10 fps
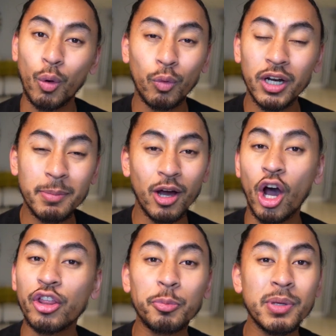Don't worry about
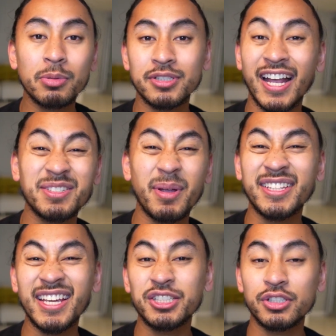other people's
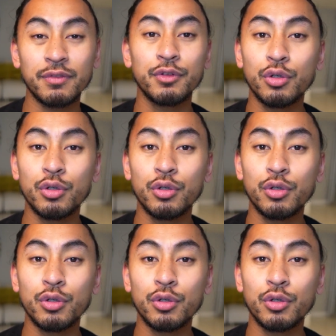expectations of